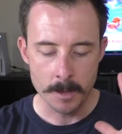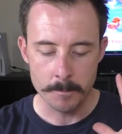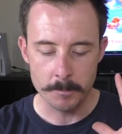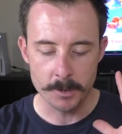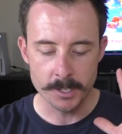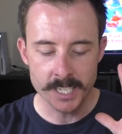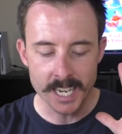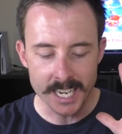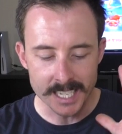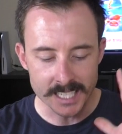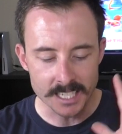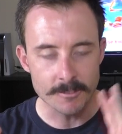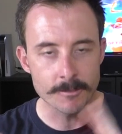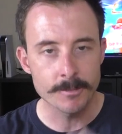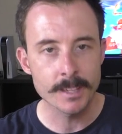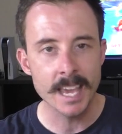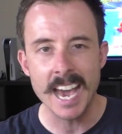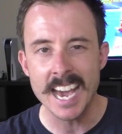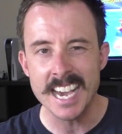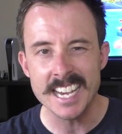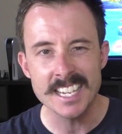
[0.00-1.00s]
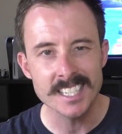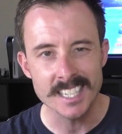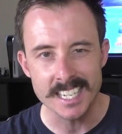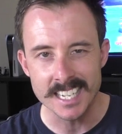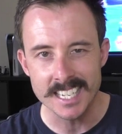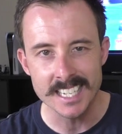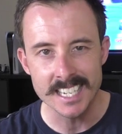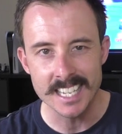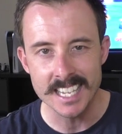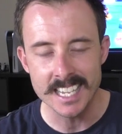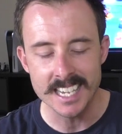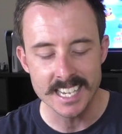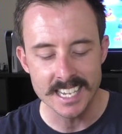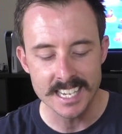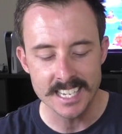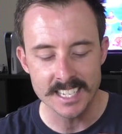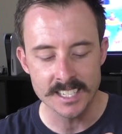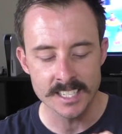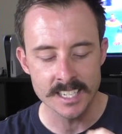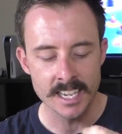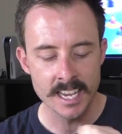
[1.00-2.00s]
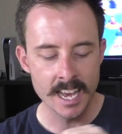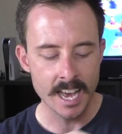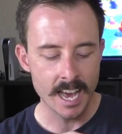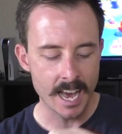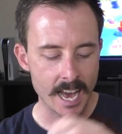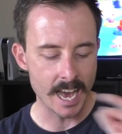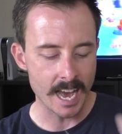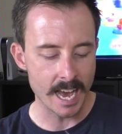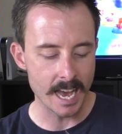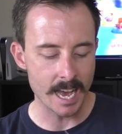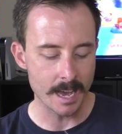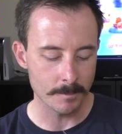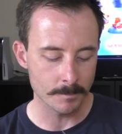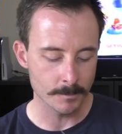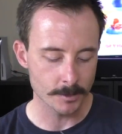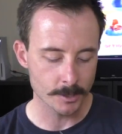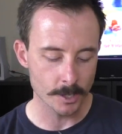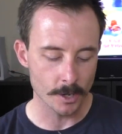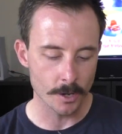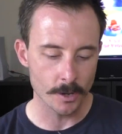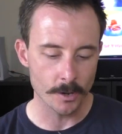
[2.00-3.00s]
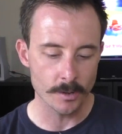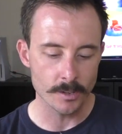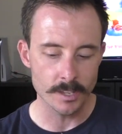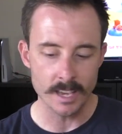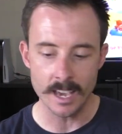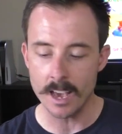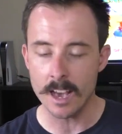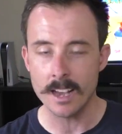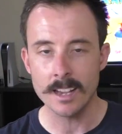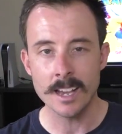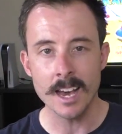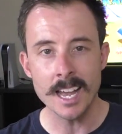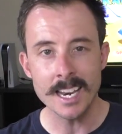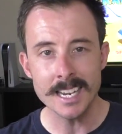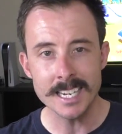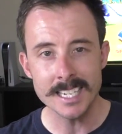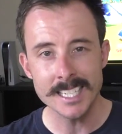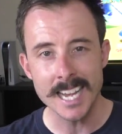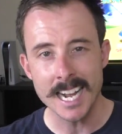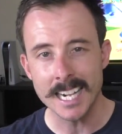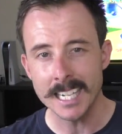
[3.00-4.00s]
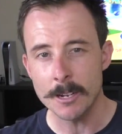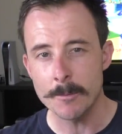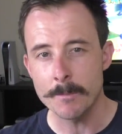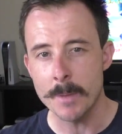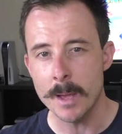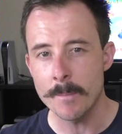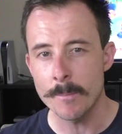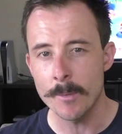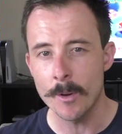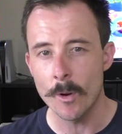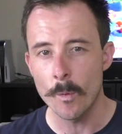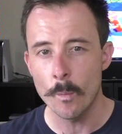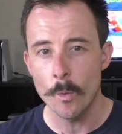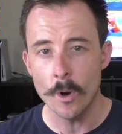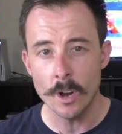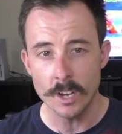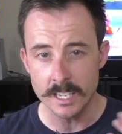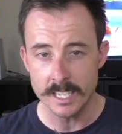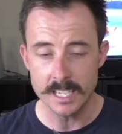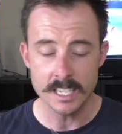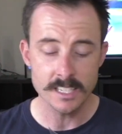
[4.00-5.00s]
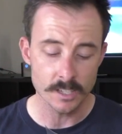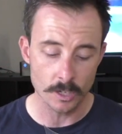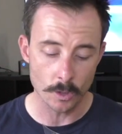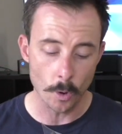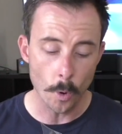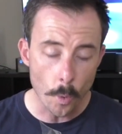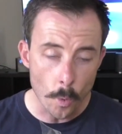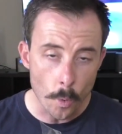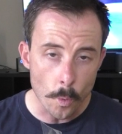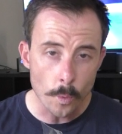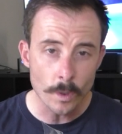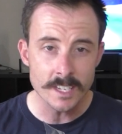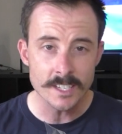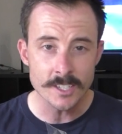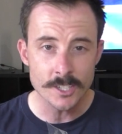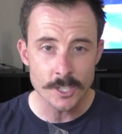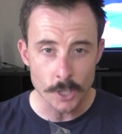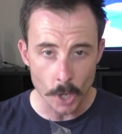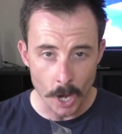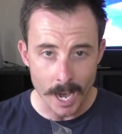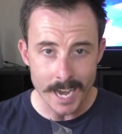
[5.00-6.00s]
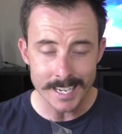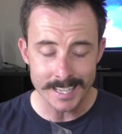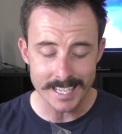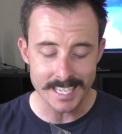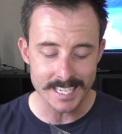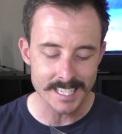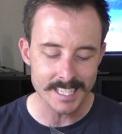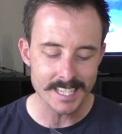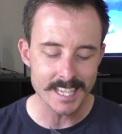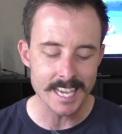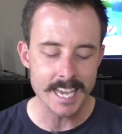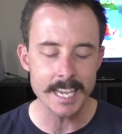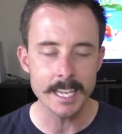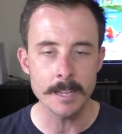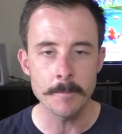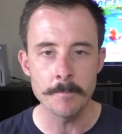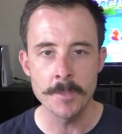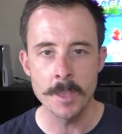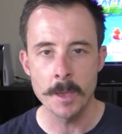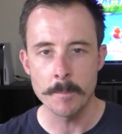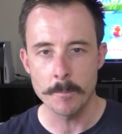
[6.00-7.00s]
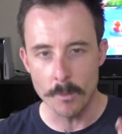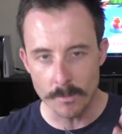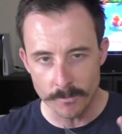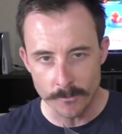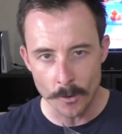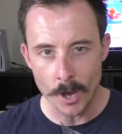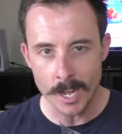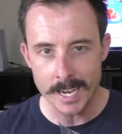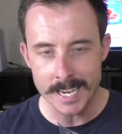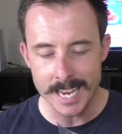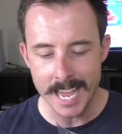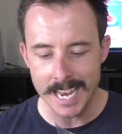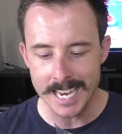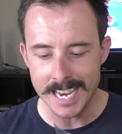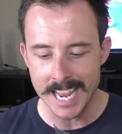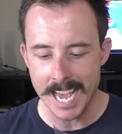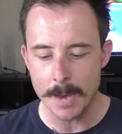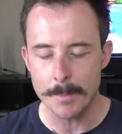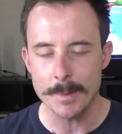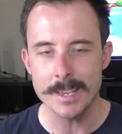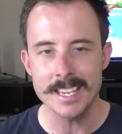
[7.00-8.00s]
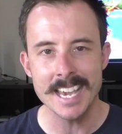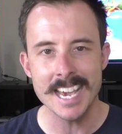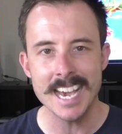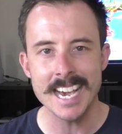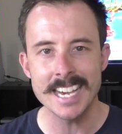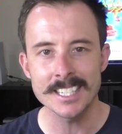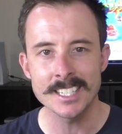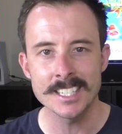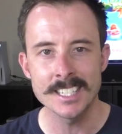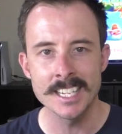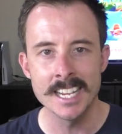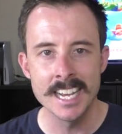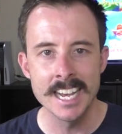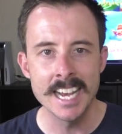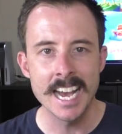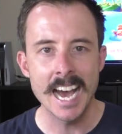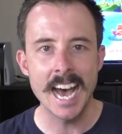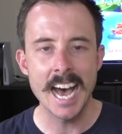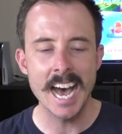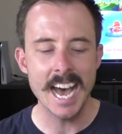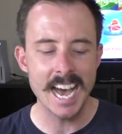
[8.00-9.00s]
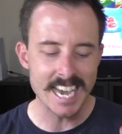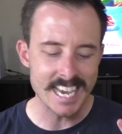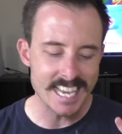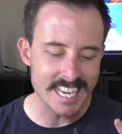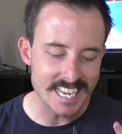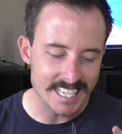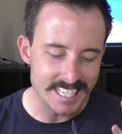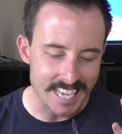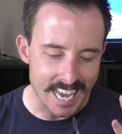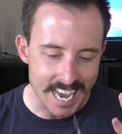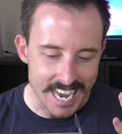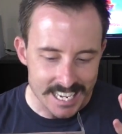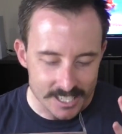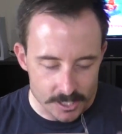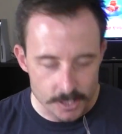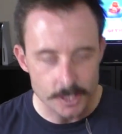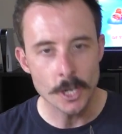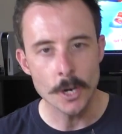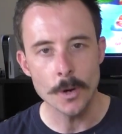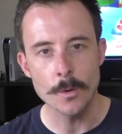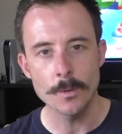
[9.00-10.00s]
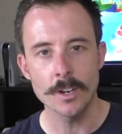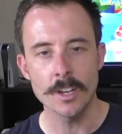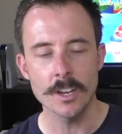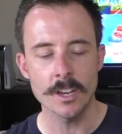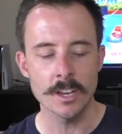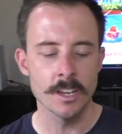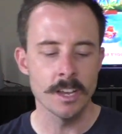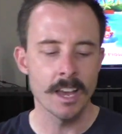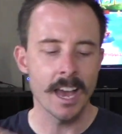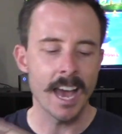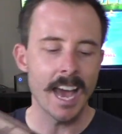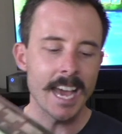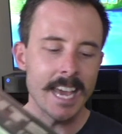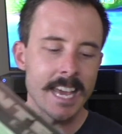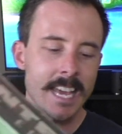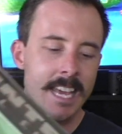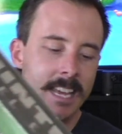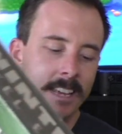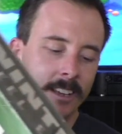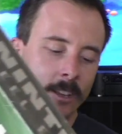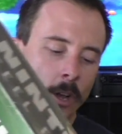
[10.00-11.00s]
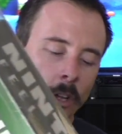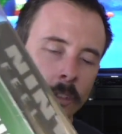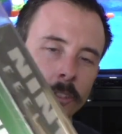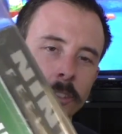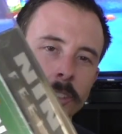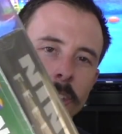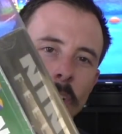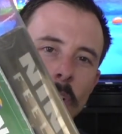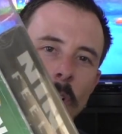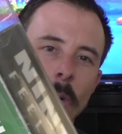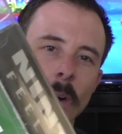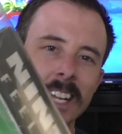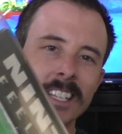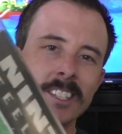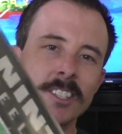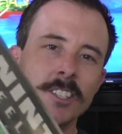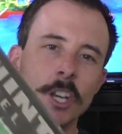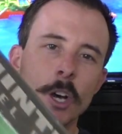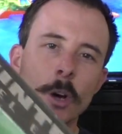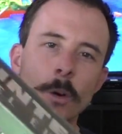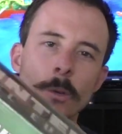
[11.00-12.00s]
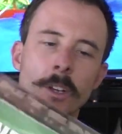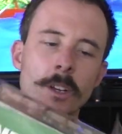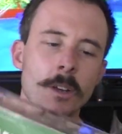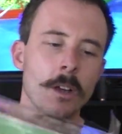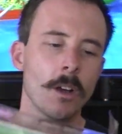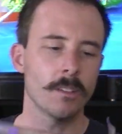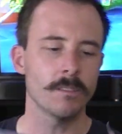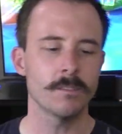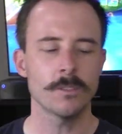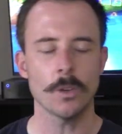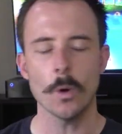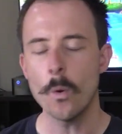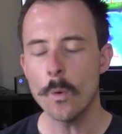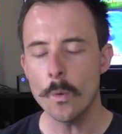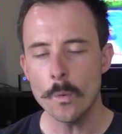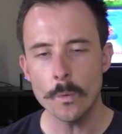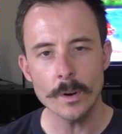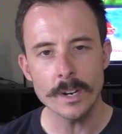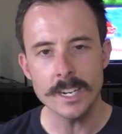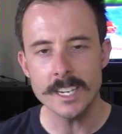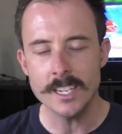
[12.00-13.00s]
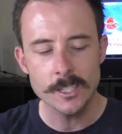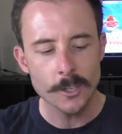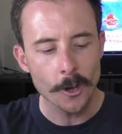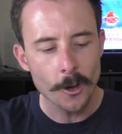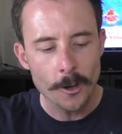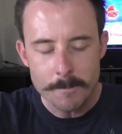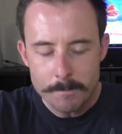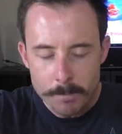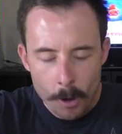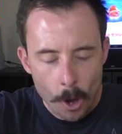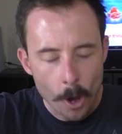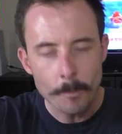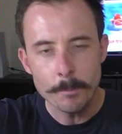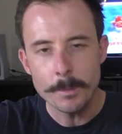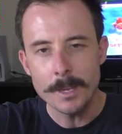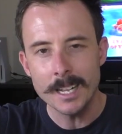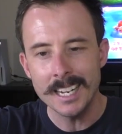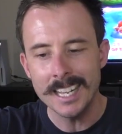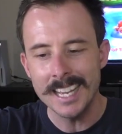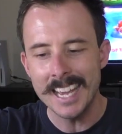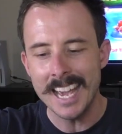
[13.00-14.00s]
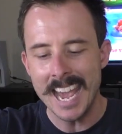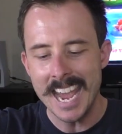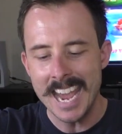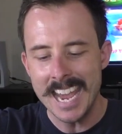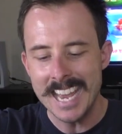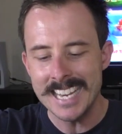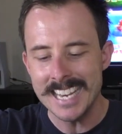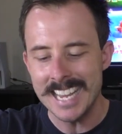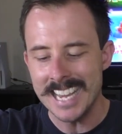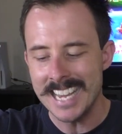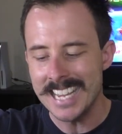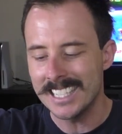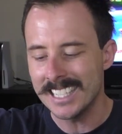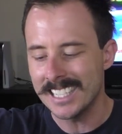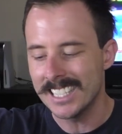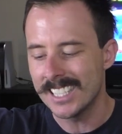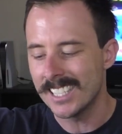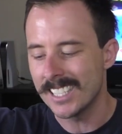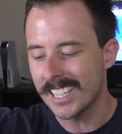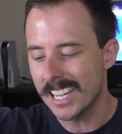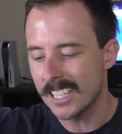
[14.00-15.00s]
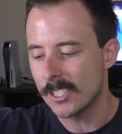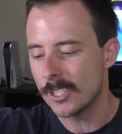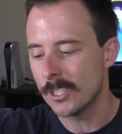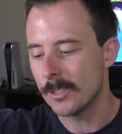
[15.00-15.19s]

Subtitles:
protective case in years. So yeah, I can't exactly remember what is all inside this thing, but we'll find out now. But yes, it is a Zelda, a console, and Zelda was already so popular and is in such